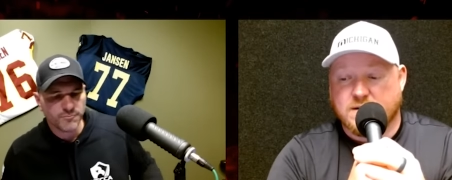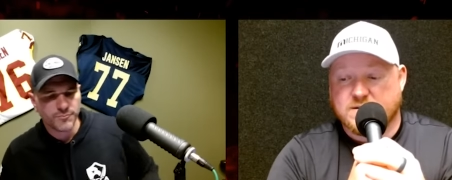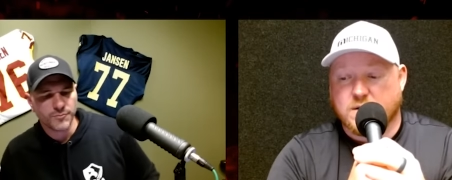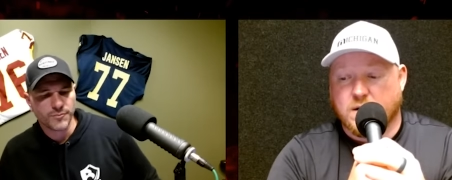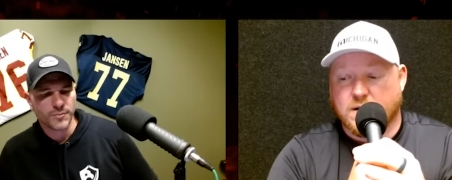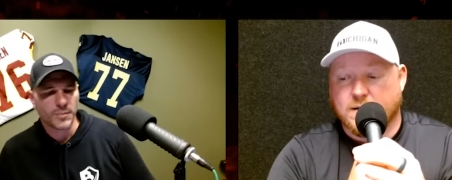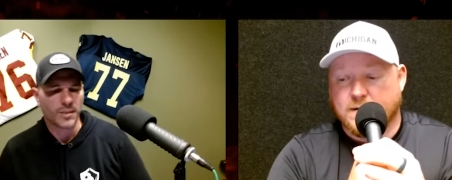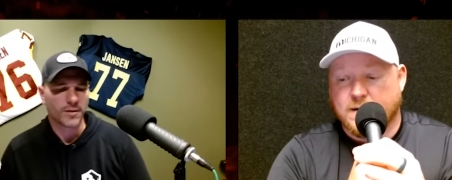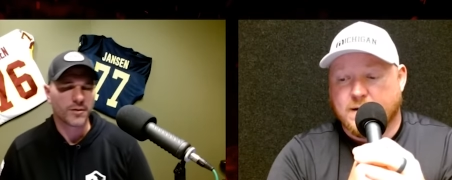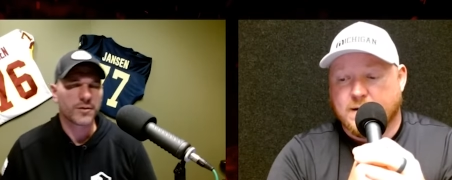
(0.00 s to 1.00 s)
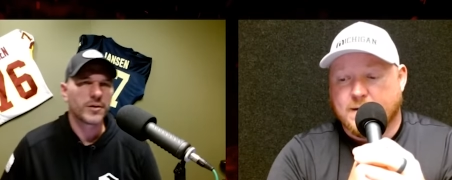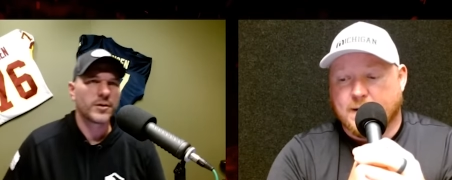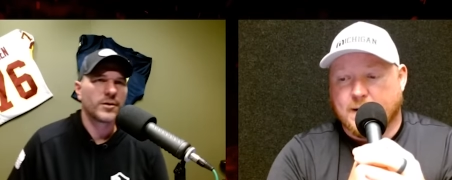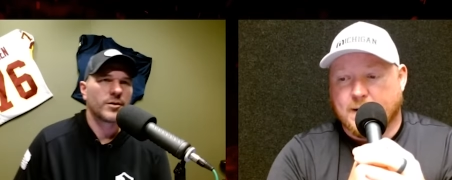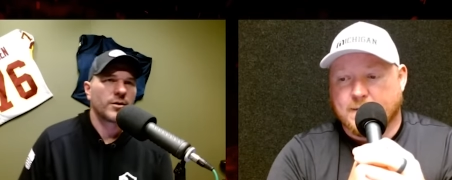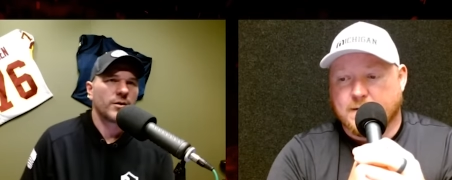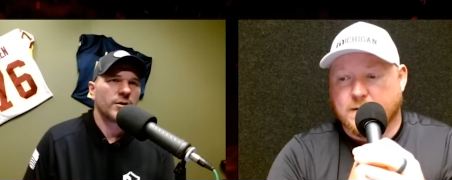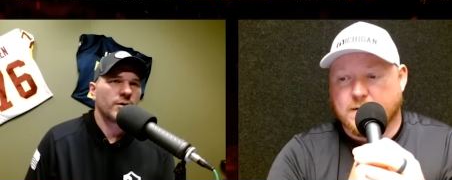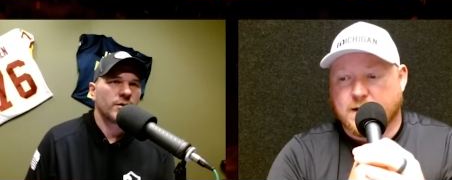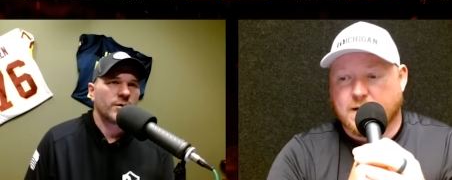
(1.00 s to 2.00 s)
Speaker 1: And he's gone, and
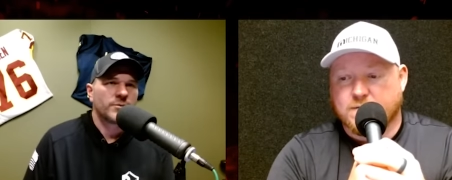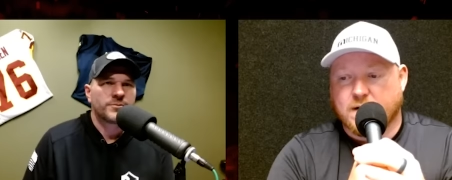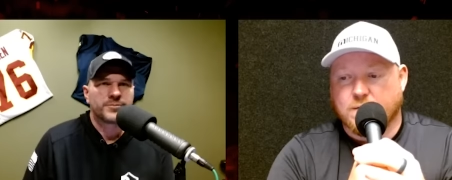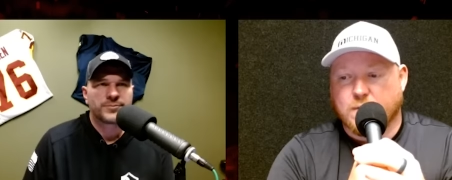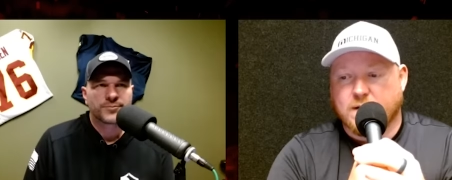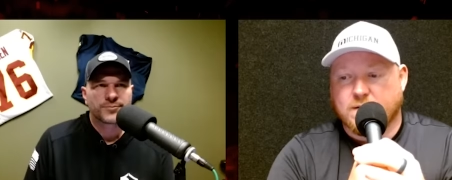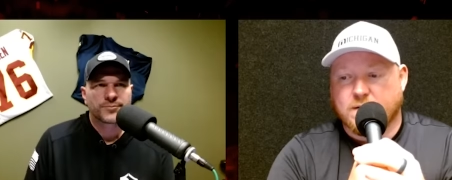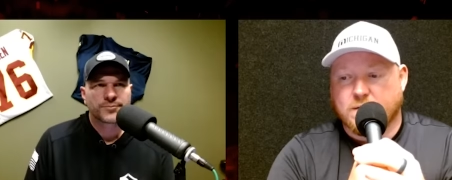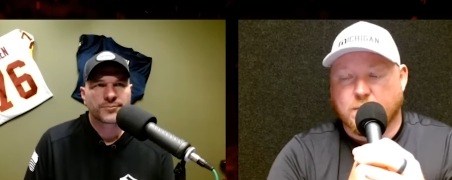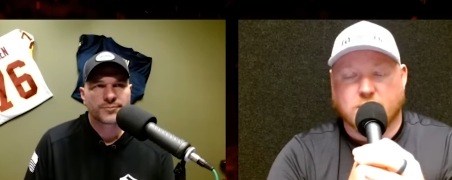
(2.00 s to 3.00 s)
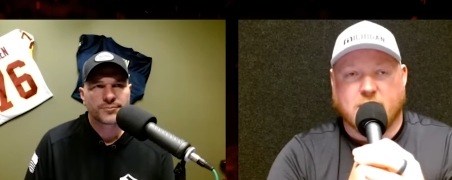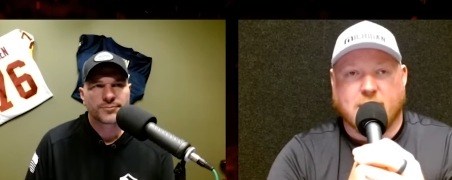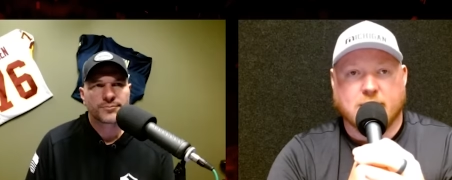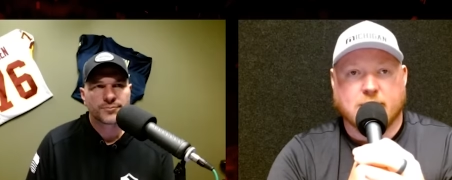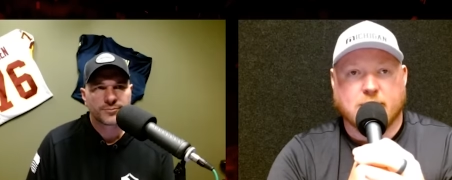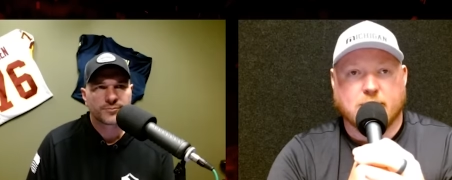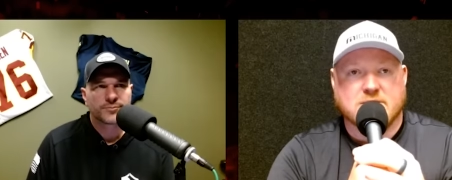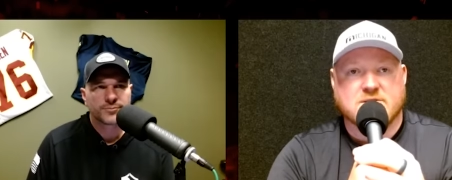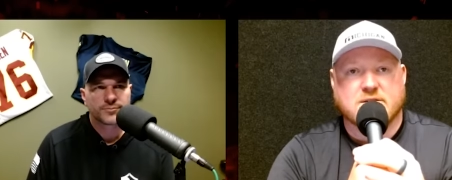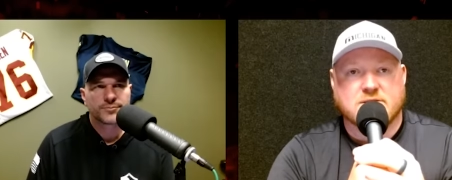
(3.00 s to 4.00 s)
you got to find a way to move on, and
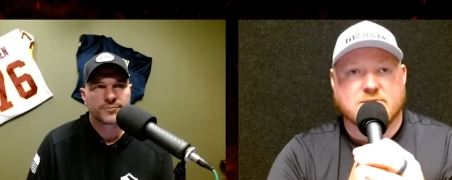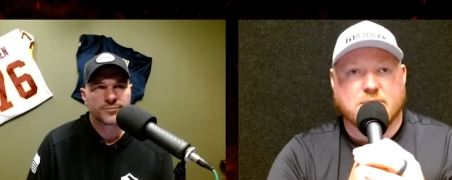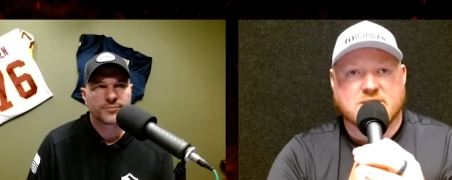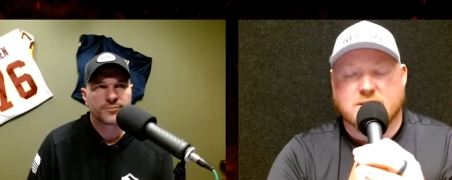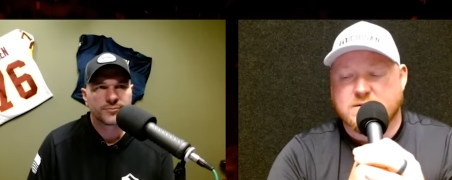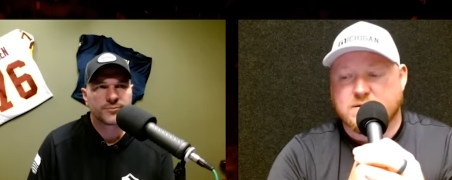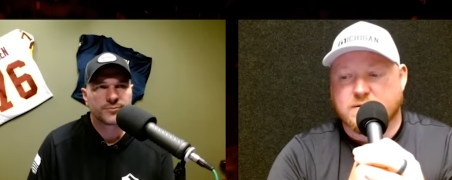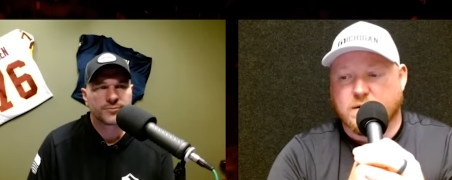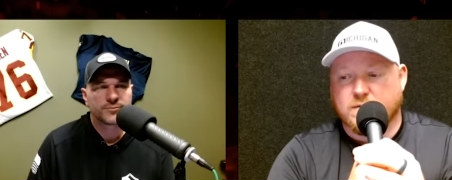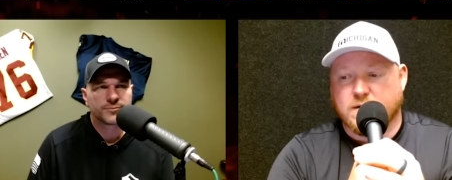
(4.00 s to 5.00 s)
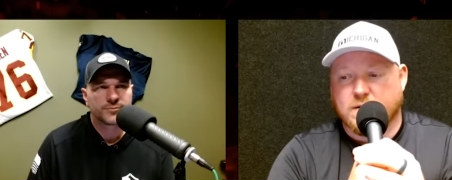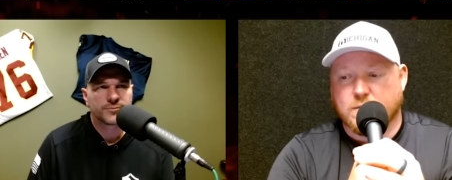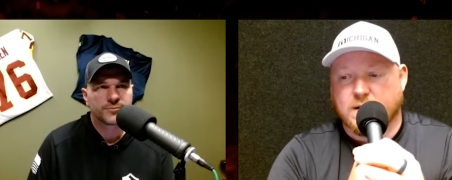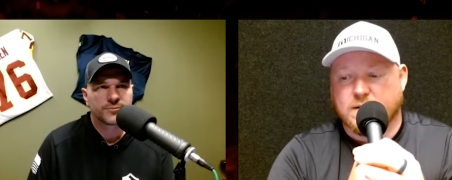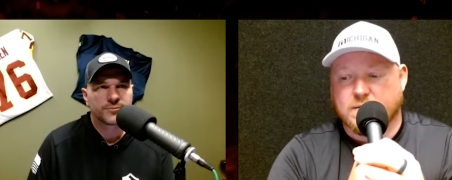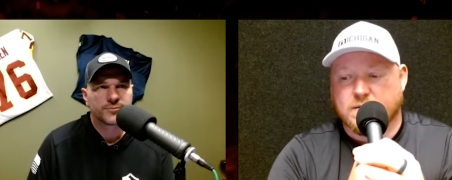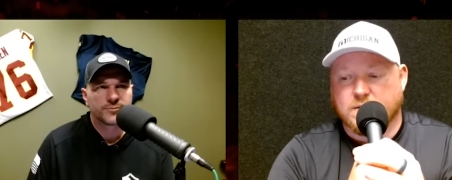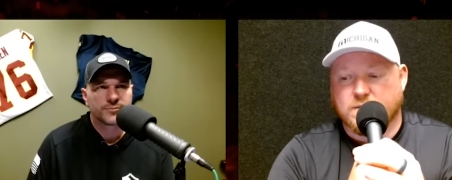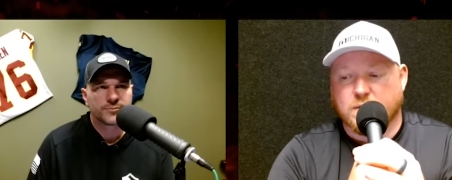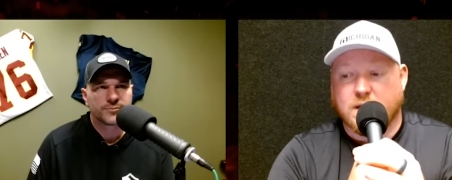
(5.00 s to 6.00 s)
business is business, and go find a way
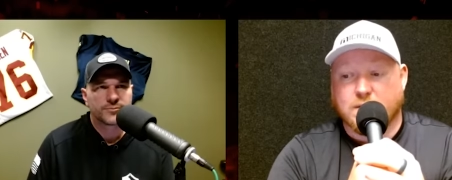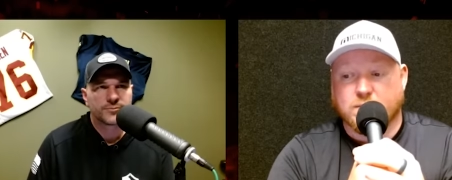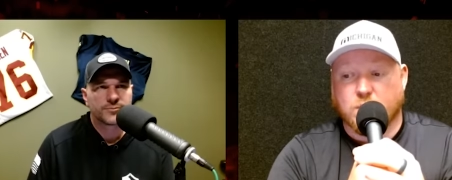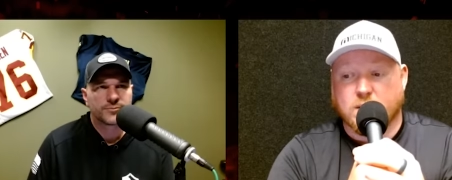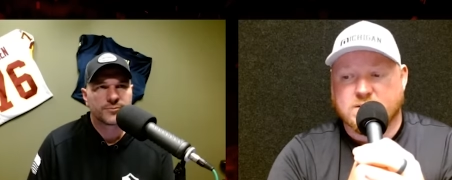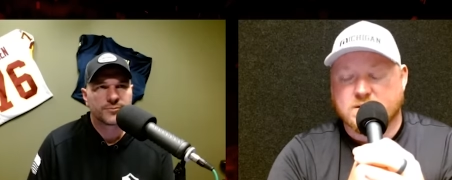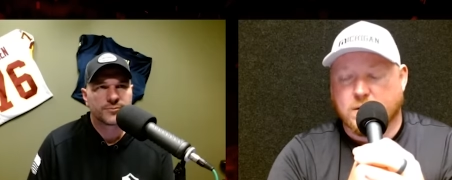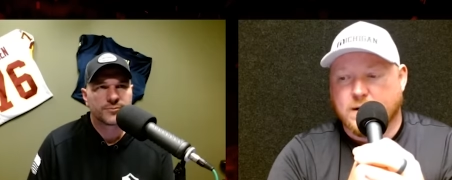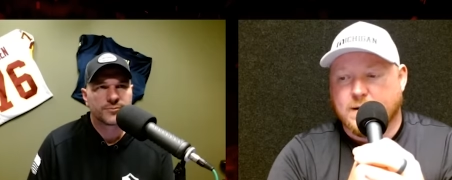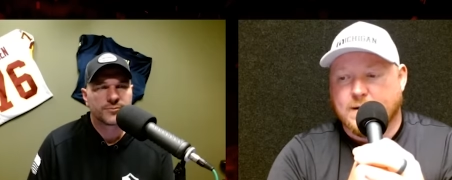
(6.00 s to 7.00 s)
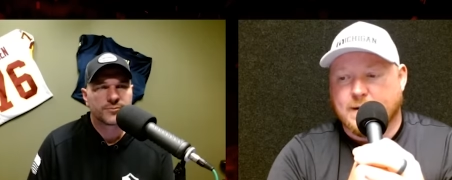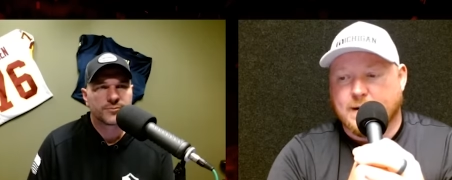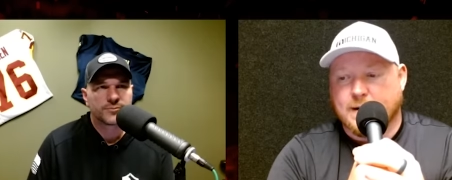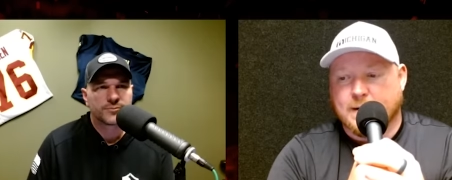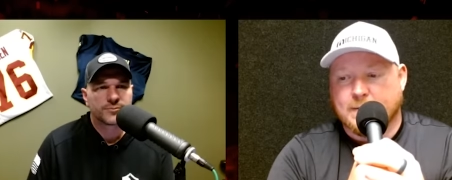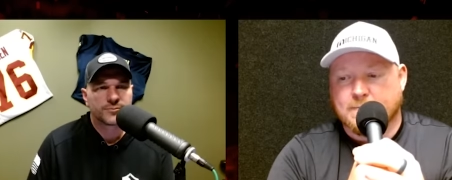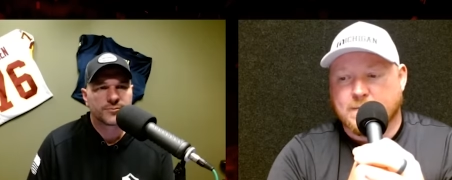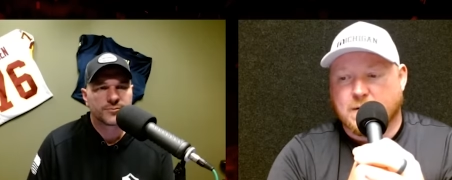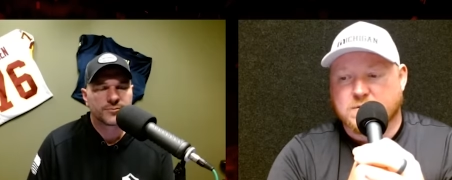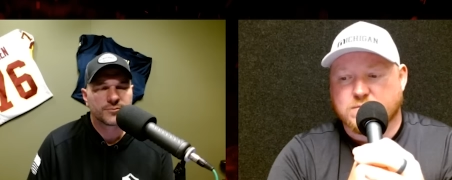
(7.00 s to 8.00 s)
to fill that void. So
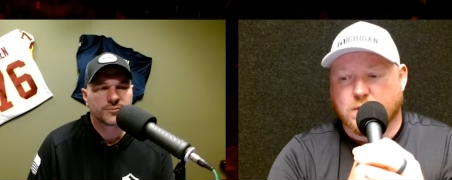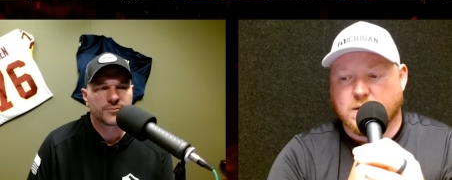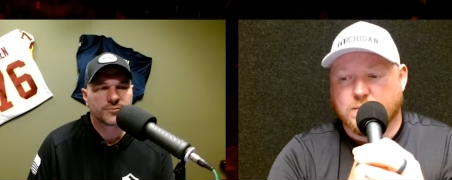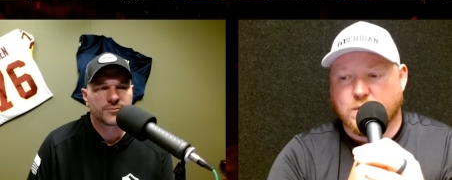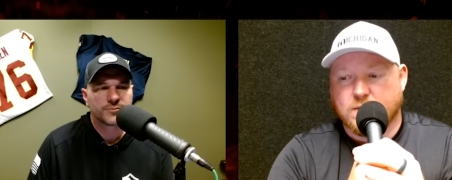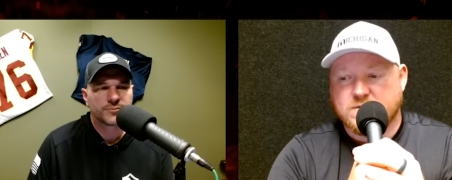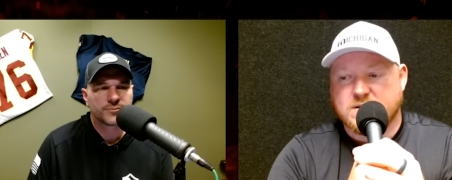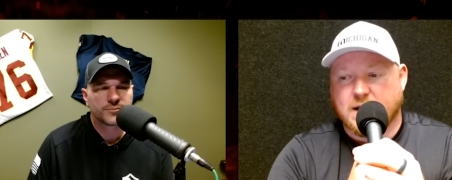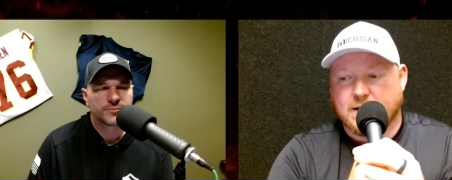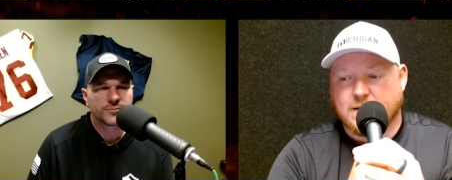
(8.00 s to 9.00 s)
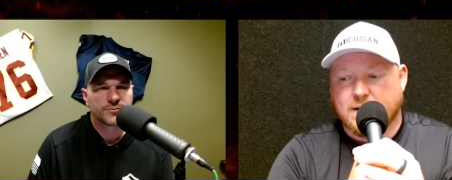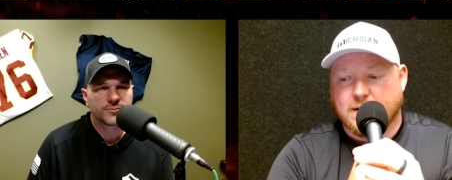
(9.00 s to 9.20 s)
that was one of the moves that,